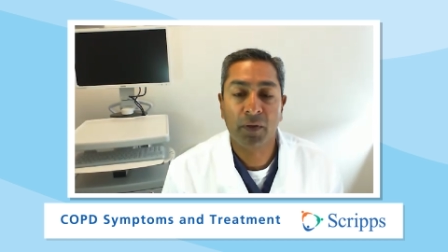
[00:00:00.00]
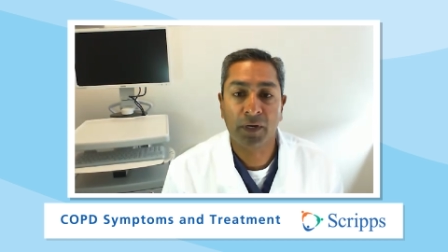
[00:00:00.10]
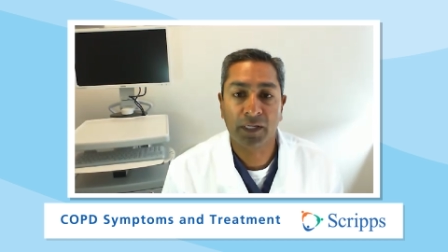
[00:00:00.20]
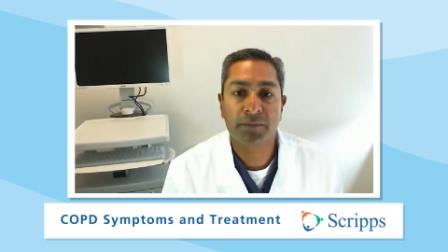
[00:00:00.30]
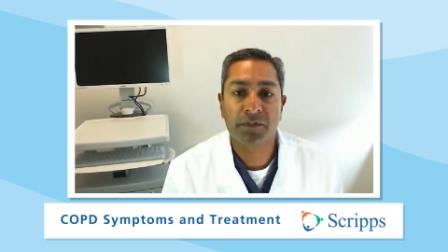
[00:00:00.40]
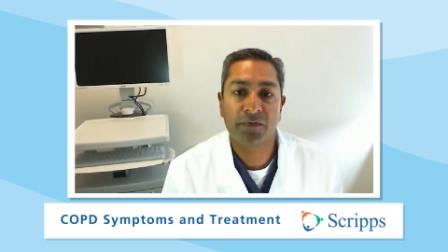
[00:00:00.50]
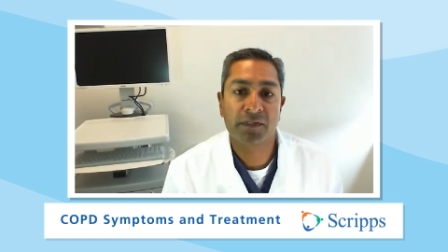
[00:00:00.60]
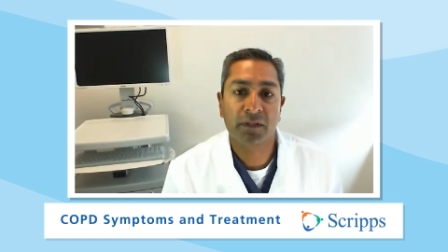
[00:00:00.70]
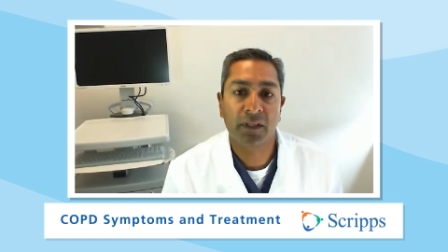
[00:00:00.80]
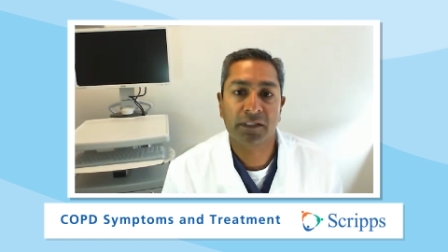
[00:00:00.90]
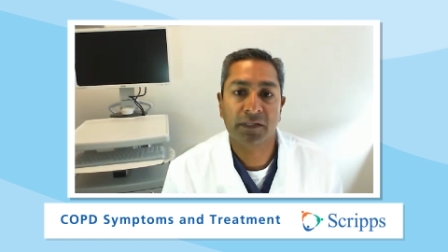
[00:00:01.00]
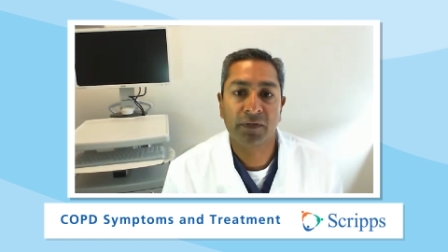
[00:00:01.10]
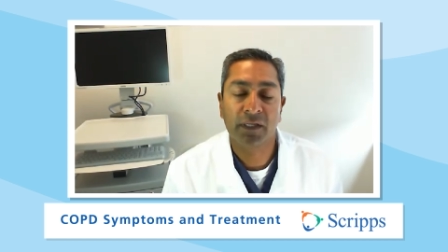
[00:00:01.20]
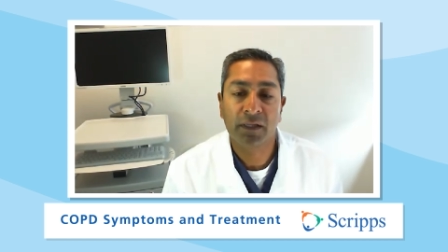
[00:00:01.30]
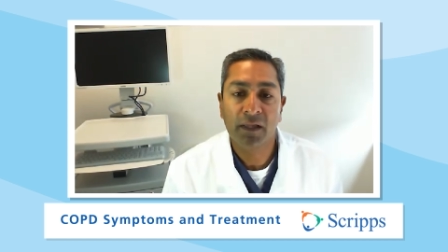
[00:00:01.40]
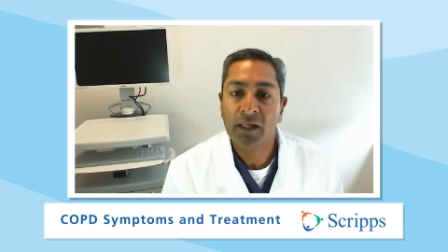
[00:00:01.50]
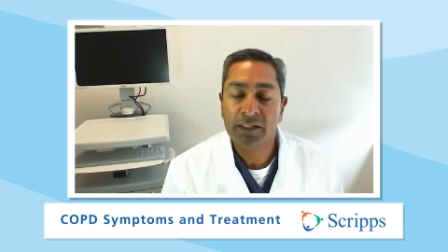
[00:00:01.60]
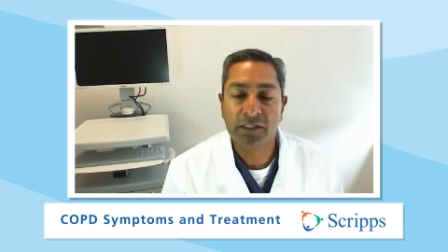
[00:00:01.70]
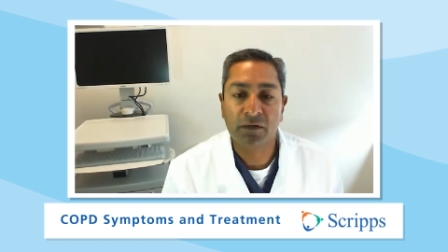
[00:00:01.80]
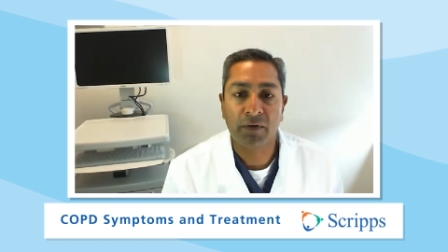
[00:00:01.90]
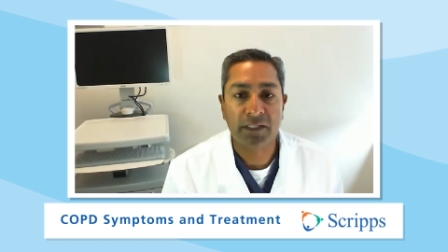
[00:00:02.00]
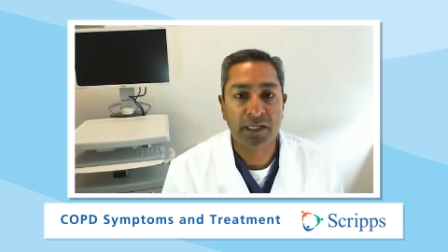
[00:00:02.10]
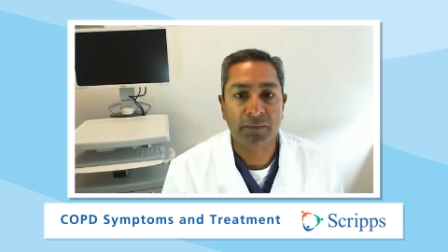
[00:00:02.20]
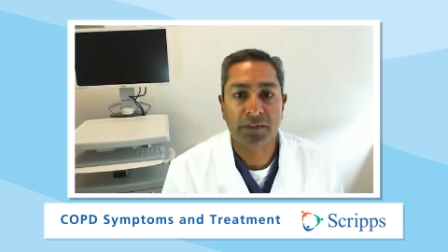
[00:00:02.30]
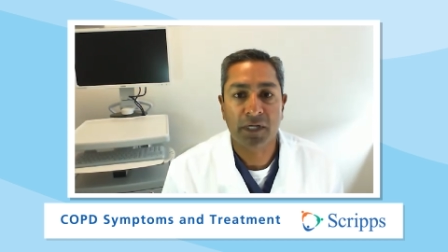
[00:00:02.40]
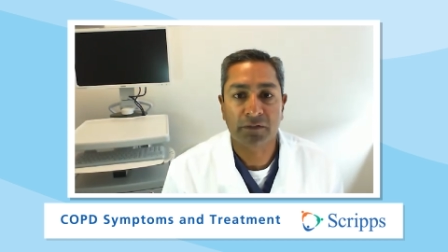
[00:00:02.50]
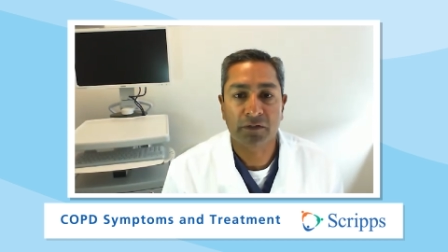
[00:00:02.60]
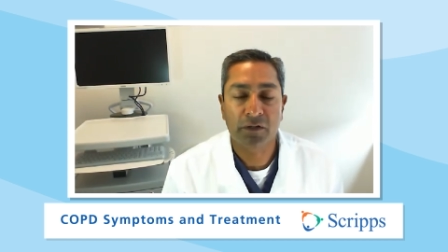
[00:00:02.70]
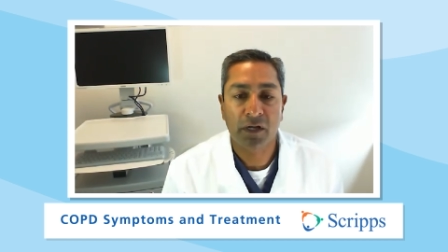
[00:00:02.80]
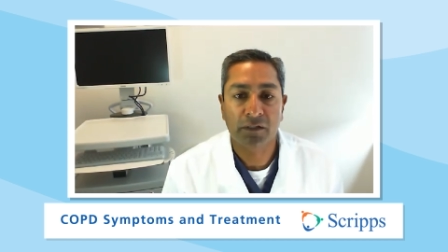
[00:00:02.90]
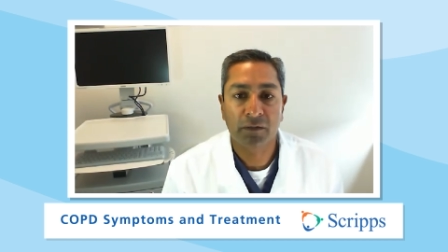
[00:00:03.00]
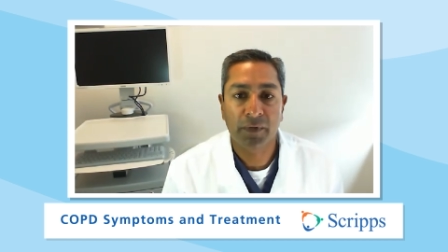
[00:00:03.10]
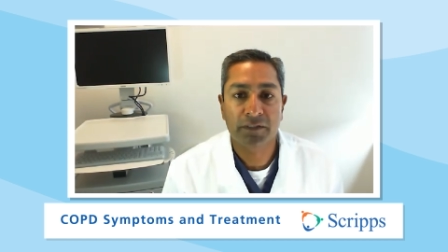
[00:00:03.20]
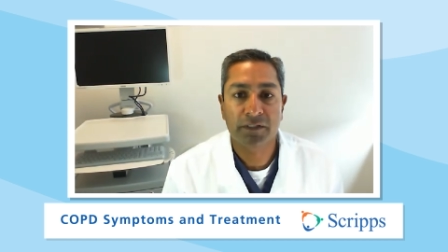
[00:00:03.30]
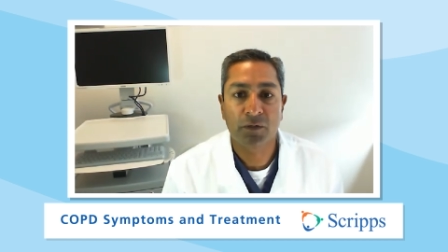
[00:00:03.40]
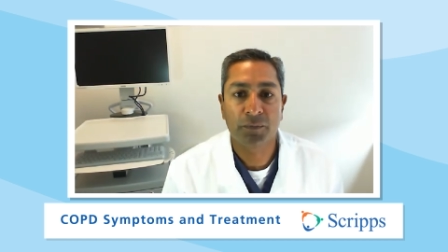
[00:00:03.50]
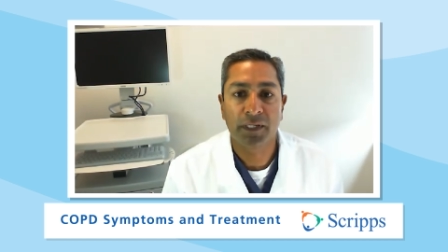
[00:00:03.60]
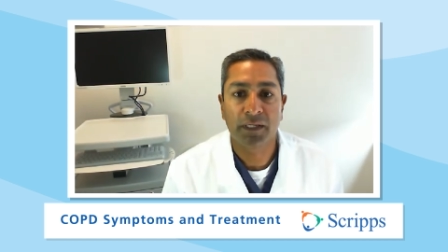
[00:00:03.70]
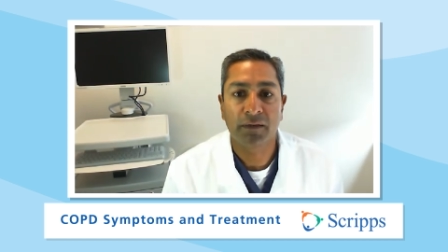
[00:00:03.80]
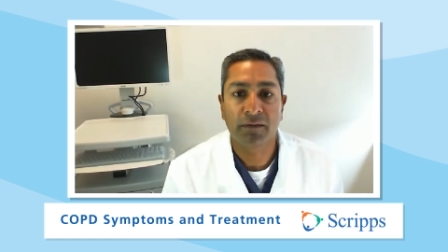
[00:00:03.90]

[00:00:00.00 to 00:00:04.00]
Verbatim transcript: when it comes to physical activity, it's a great time to talk to your doctor about COPD.